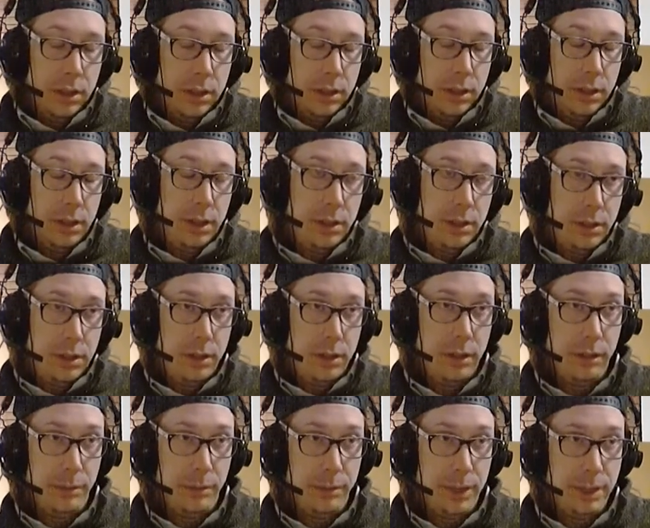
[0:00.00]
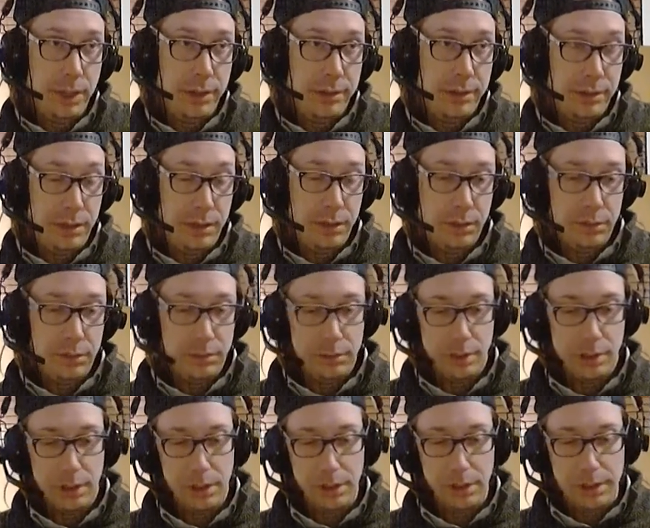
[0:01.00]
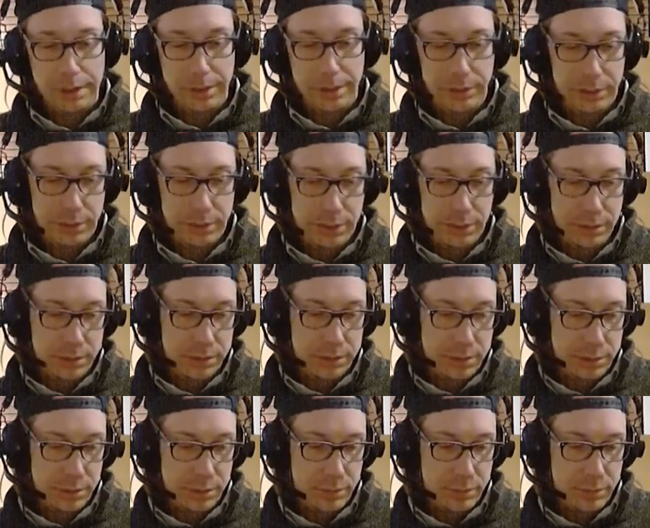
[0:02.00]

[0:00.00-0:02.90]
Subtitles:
But still, it gives you some